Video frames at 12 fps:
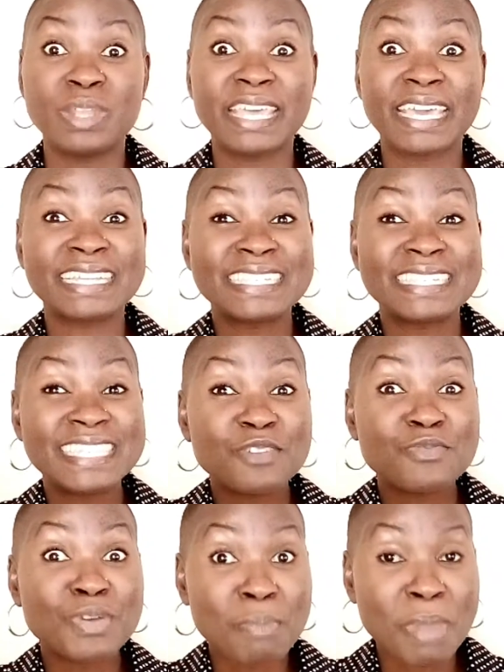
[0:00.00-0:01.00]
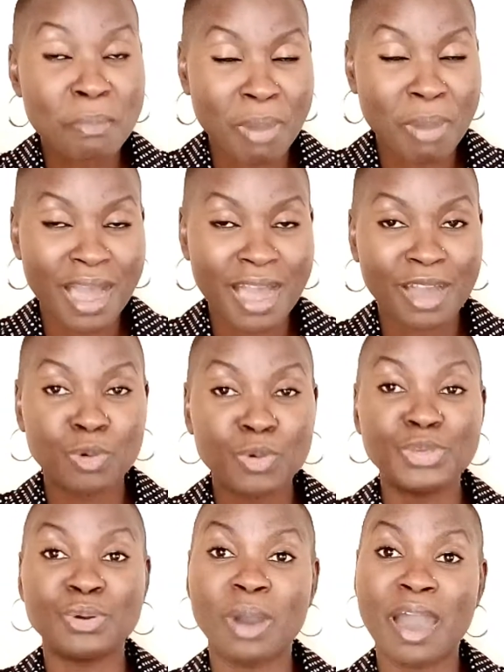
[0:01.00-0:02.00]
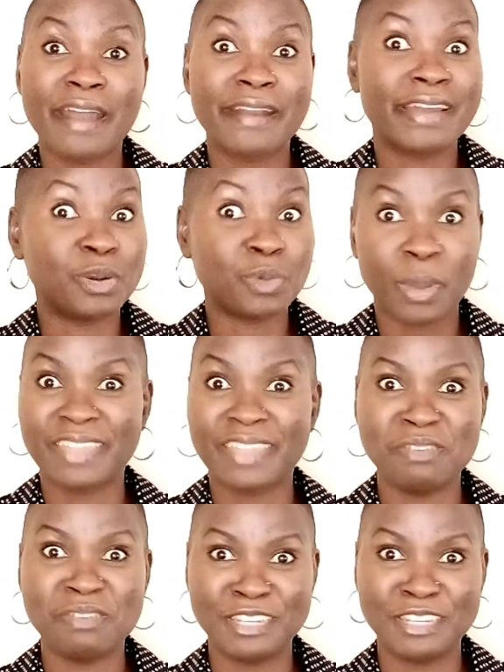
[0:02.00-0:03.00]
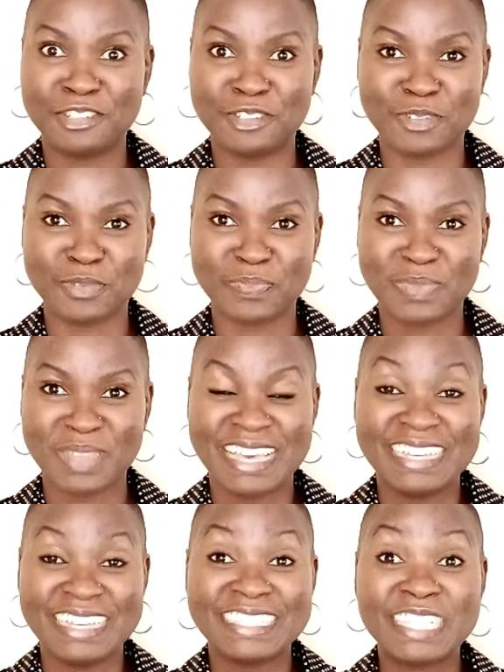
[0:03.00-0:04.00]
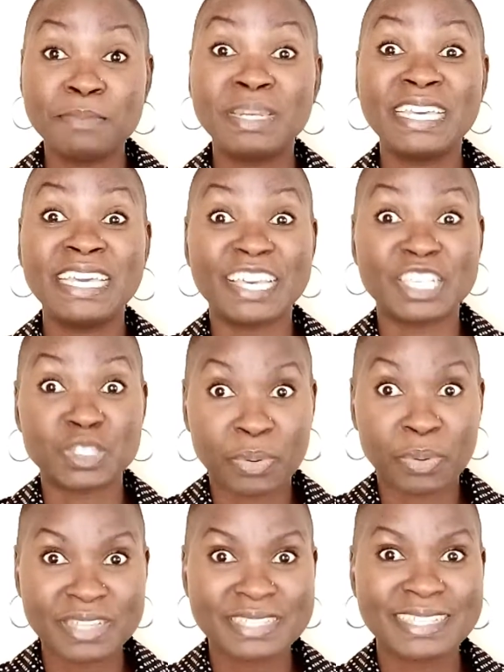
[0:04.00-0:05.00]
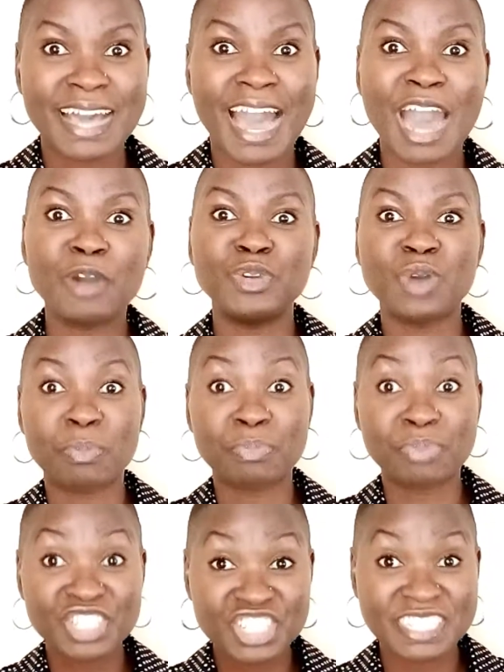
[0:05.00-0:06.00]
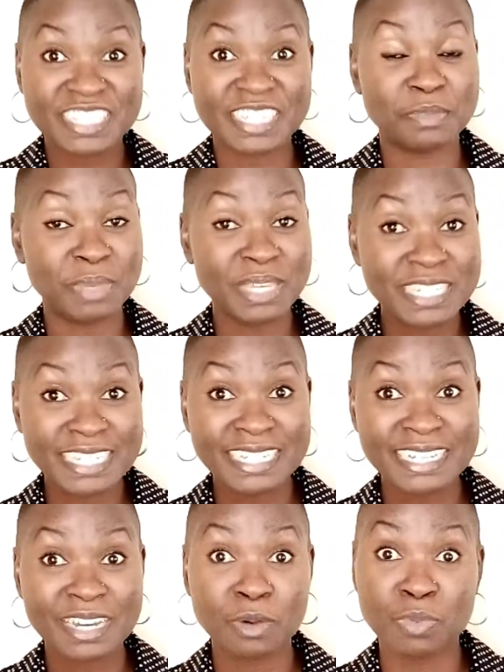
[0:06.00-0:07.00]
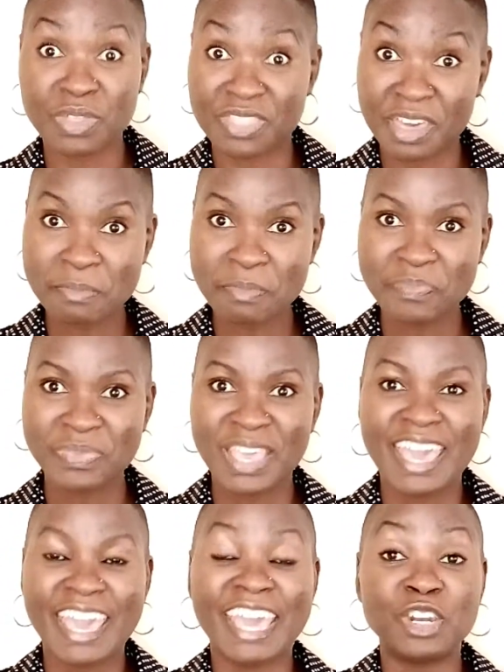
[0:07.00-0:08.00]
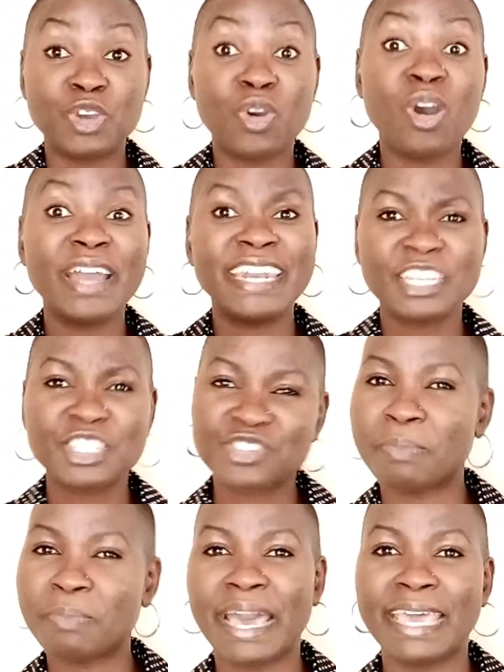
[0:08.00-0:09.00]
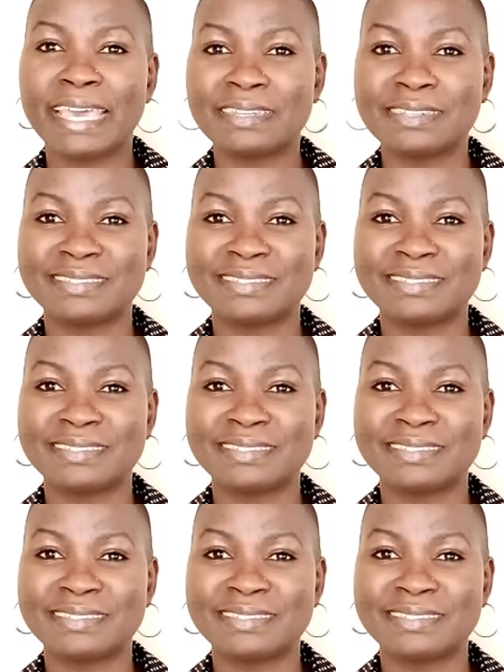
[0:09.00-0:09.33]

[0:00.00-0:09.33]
they can still remember who you are and where they met you. Simply express how you appreciated meeting with them and go an extra mile